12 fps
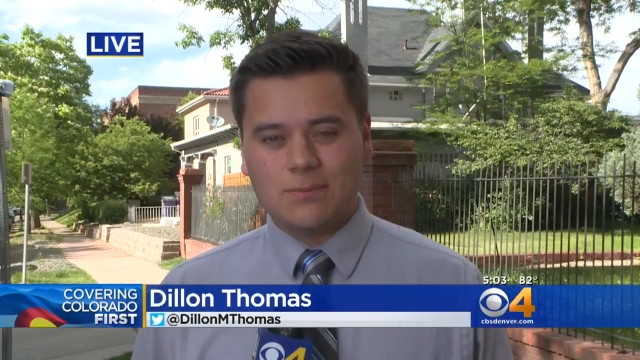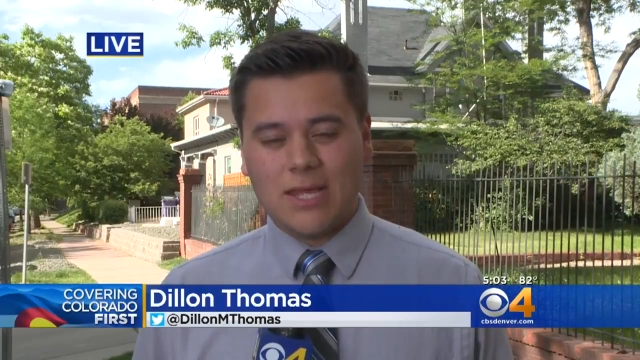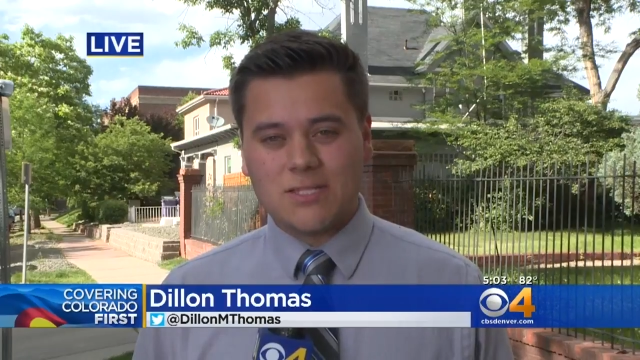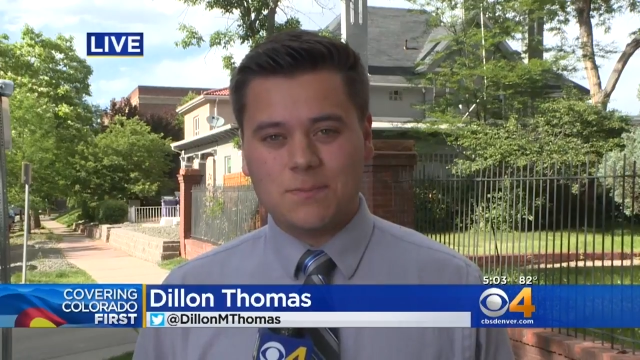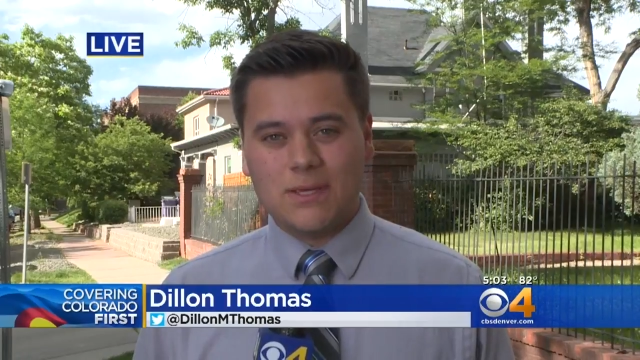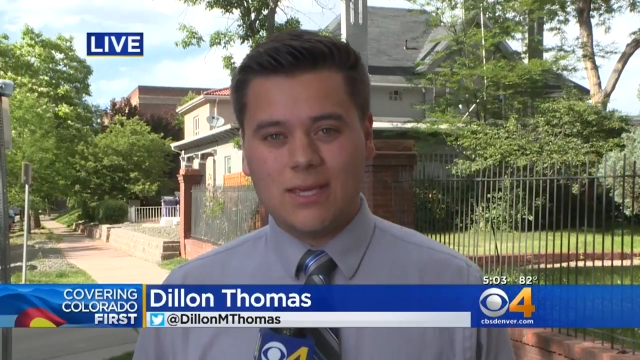Jim,
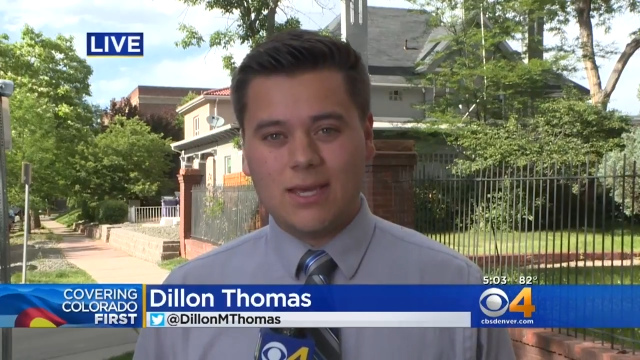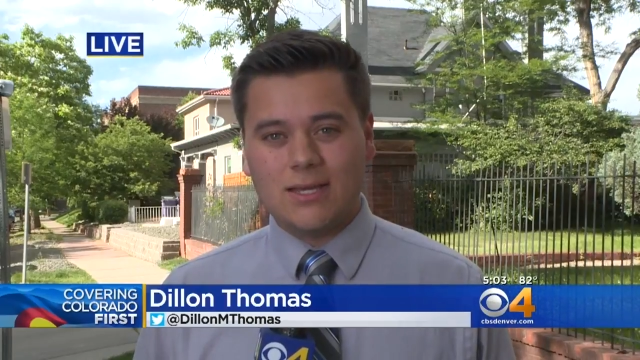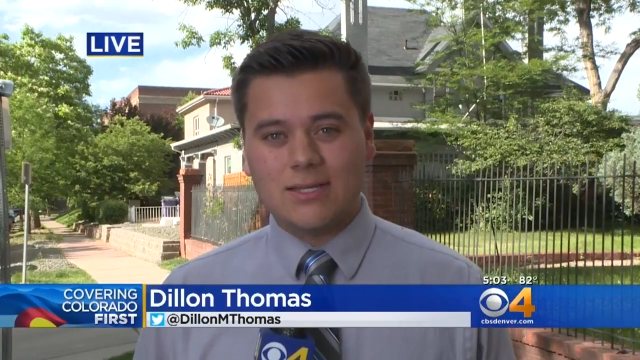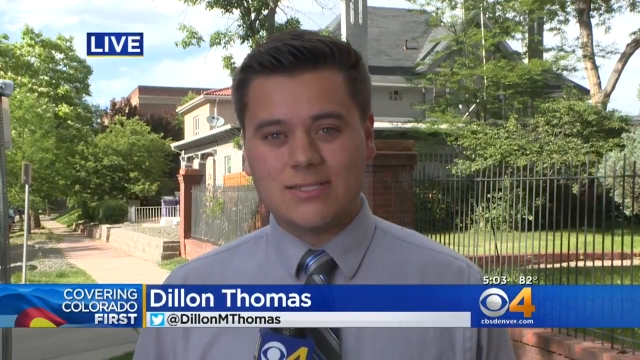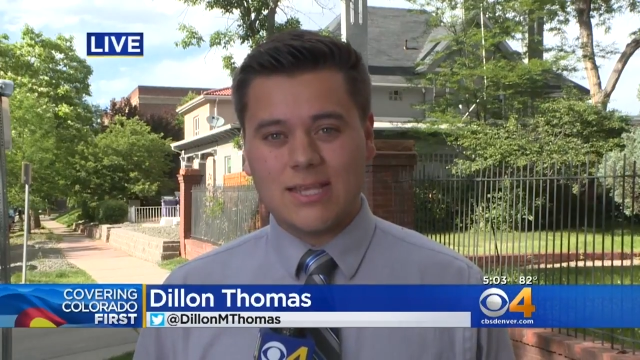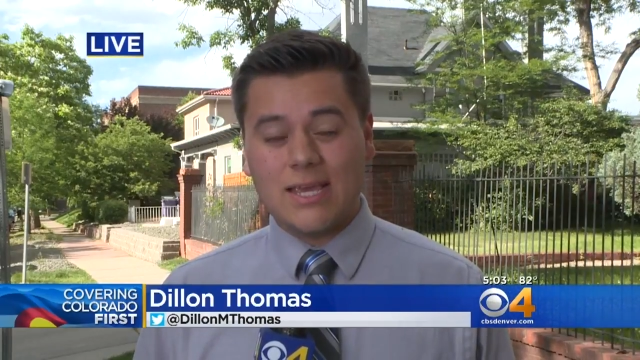that's
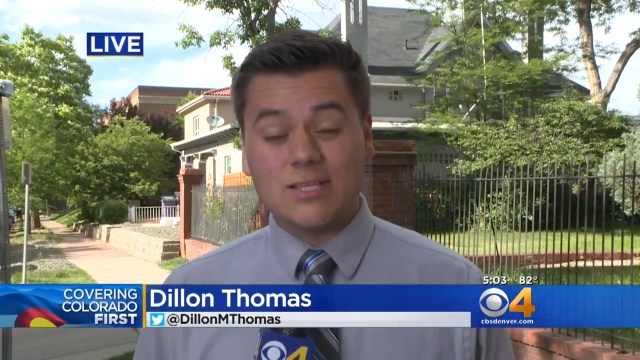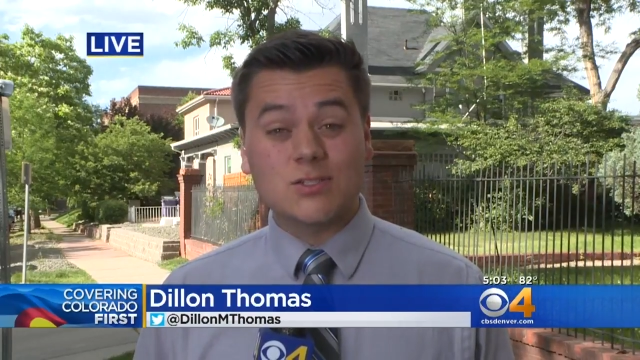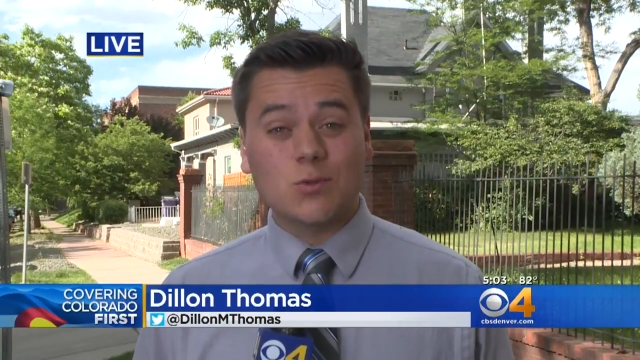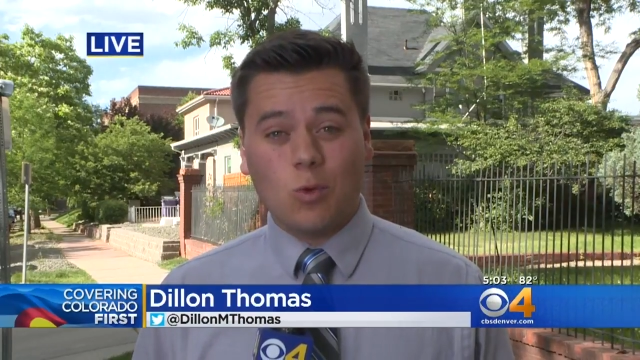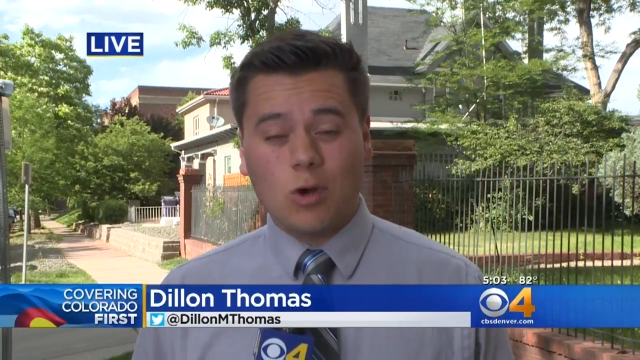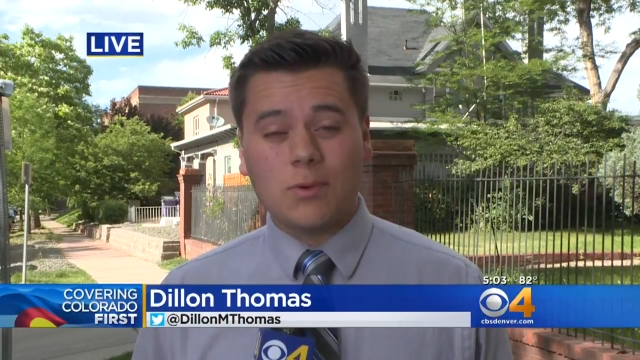because a
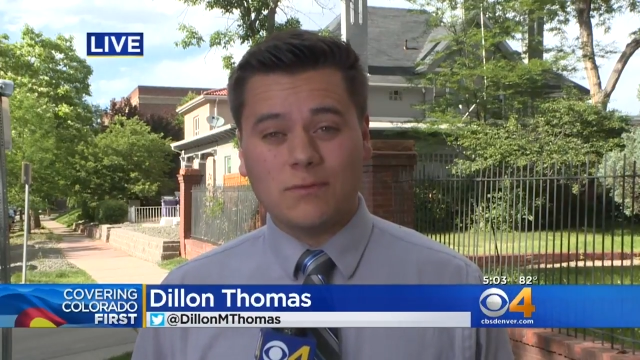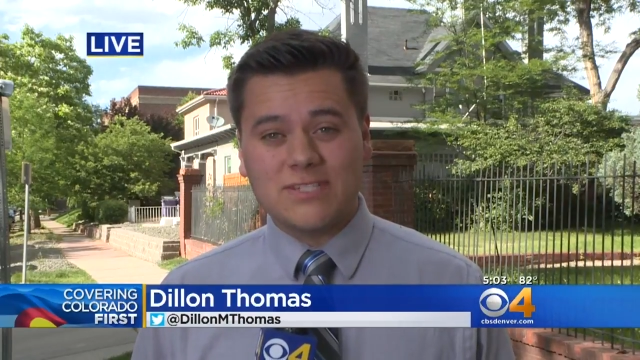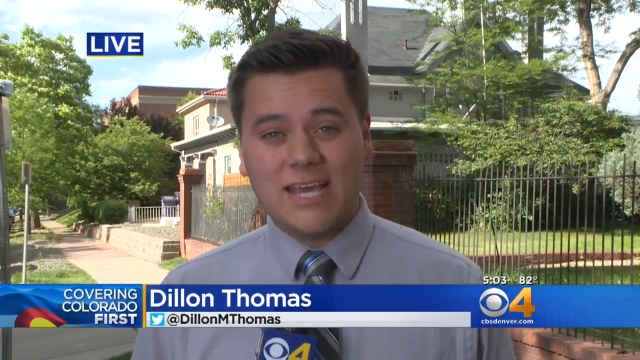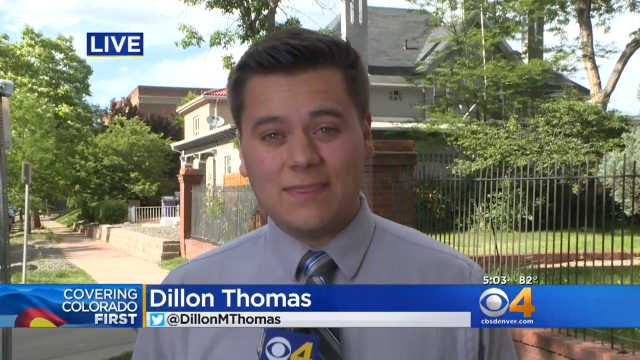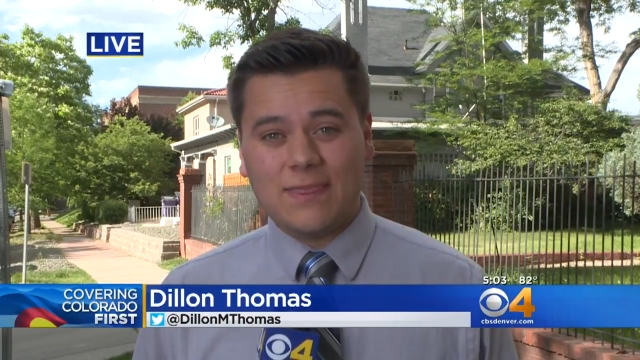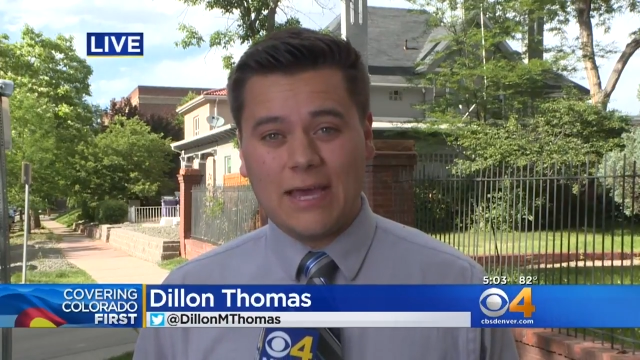swarm of
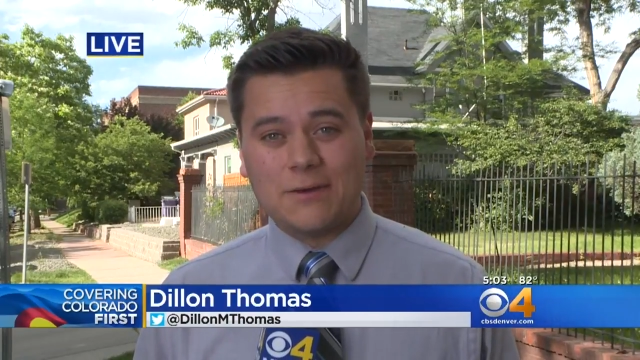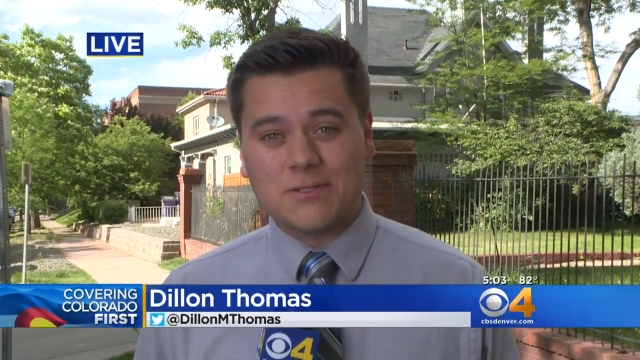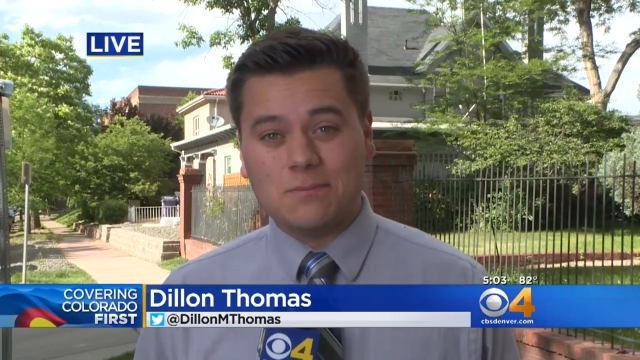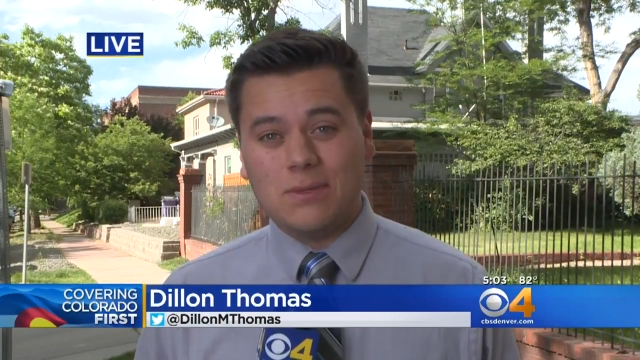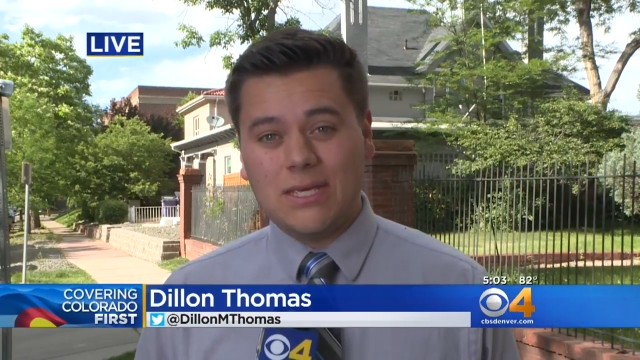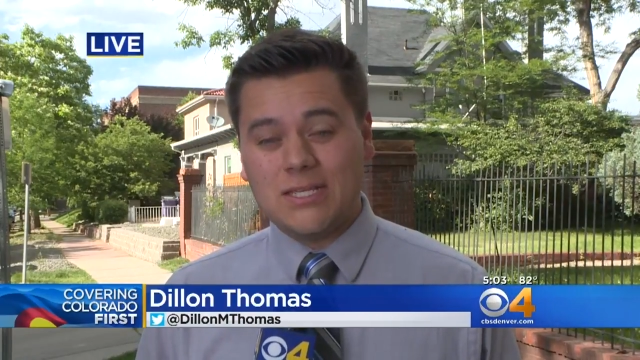
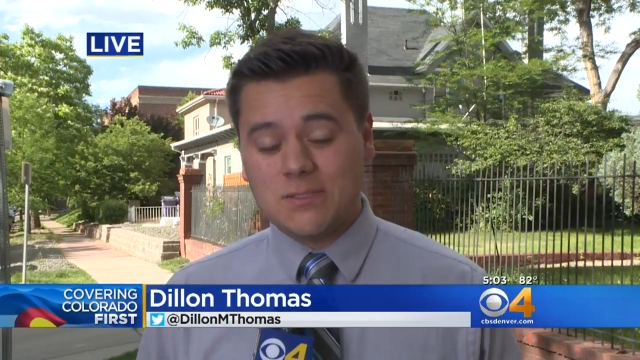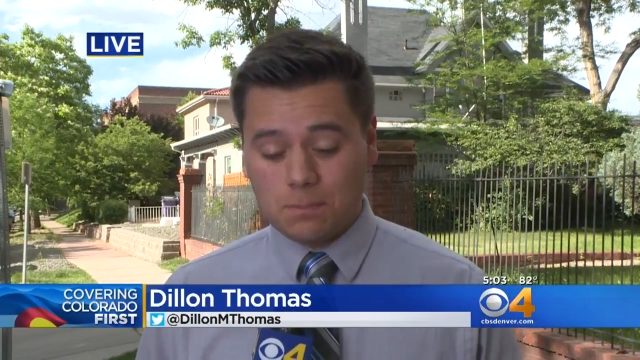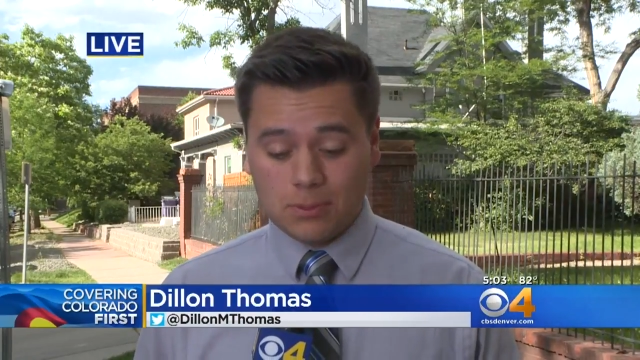10,000 bees